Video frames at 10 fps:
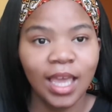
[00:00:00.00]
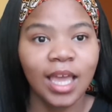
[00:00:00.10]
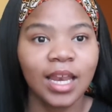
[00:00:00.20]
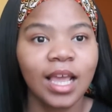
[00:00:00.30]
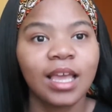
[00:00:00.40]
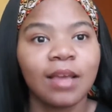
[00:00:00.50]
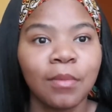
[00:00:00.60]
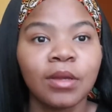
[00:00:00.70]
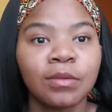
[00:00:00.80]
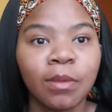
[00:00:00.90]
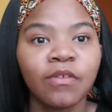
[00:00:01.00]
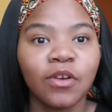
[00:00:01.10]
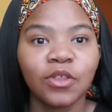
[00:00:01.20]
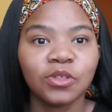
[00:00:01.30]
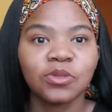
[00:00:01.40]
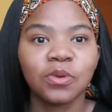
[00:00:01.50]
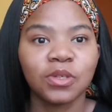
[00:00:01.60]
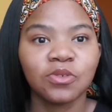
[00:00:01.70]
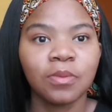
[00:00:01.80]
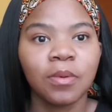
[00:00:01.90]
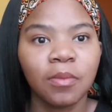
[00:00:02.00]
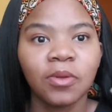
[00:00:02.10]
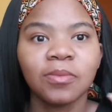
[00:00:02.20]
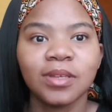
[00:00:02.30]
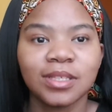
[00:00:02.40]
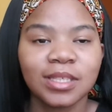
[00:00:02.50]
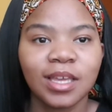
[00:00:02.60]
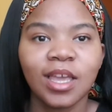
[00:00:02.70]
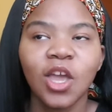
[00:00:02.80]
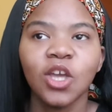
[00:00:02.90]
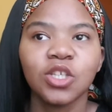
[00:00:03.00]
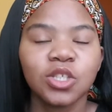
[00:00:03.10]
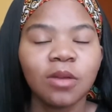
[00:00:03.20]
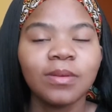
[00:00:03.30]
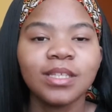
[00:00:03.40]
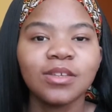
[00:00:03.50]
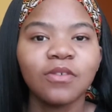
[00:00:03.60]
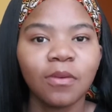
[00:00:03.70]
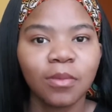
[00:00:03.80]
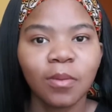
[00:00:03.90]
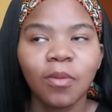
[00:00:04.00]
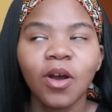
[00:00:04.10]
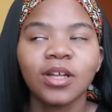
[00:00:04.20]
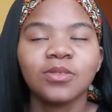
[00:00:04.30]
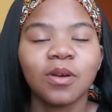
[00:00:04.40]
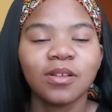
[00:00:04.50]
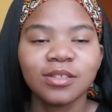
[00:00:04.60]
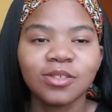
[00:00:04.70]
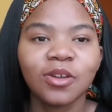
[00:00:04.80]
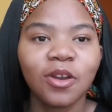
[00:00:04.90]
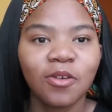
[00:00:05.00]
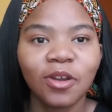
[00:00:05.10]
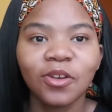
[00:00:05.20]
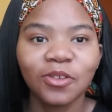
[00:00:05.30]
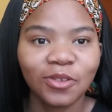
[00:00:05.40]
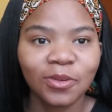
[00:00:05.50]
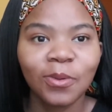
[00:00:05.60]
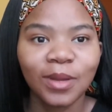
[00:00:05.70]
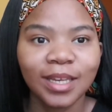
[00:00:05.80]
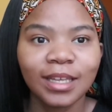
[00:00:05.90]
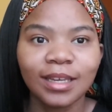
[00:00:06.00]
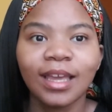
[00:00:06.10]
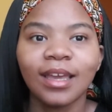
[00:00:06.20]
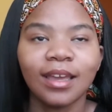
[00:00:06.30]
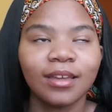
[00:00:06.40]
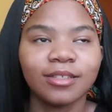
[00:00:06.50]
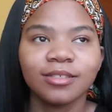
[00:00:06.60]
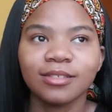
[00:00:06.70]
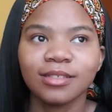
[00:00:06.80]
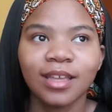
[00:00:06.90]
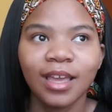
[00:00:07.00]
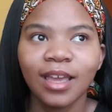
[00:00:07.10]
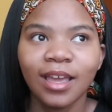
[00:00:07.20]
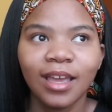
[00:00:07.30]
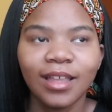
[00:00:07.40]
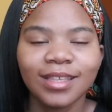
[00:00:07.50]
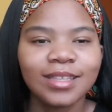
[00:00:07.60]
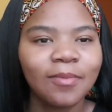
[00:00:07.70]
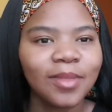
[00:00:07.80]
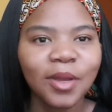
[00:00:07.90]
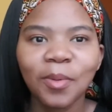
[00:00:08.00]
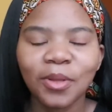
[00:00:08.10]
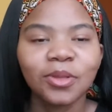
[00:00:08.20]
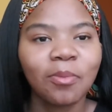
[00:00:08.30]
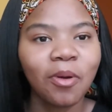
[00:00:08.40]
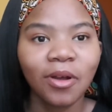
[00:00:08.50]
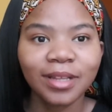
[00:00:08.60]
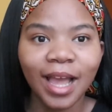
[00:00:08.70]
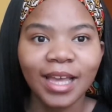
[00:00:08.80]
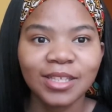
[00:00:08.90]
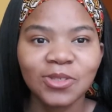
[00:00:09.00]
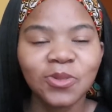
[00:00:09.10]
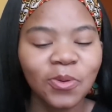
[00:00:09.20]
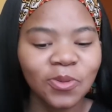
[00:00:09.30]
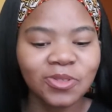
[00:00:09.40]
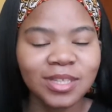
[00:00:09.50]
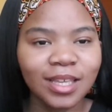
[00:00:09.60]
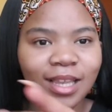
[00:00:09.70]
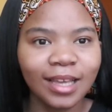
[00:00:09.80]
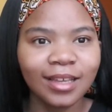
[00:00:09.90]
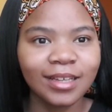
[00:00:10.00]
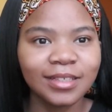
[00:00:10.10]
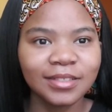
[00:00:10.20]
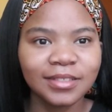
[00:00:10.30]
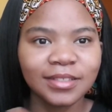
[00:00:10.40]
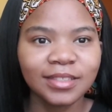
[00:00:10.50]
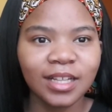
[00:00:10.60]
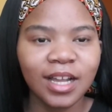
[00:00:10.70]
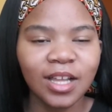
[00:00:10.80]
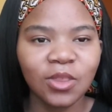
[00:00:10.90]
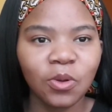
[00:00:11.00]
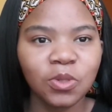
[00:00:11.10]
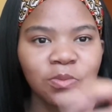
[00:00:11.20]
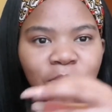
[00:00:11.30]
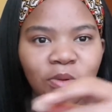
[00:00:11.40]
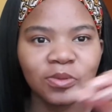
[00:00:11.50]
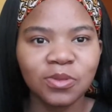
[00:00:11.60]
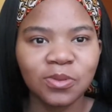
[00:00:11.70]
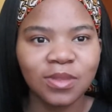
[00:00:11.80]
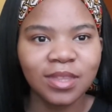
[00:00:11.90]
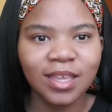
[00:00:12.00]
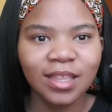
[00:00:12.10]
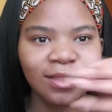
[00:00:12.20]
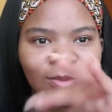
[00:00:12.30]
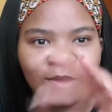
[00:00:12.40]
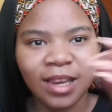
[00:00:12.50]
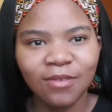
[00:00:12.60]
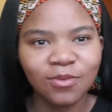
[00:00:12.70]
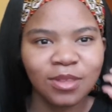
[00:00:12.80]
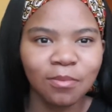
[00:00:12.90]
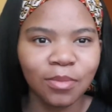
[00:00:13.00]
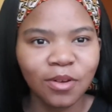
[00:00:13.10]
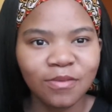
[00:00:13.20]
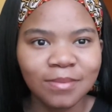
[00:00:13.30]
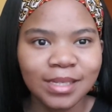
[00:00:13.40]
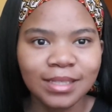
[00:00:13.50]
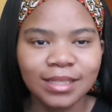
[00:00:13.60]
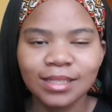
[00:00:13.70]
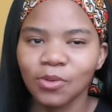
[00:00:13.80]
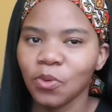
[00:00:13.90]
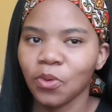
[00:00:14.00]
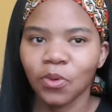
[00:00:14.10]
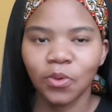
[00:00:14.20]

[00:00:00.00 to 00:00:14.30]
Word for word: and I, my, my father used to always reprimand me and say, stop eating from the pot or else it's going to rain on your wedding day. And there's something about the pot, guys. You know, when you take like those bones with it, left with a bit of meat. Ooh.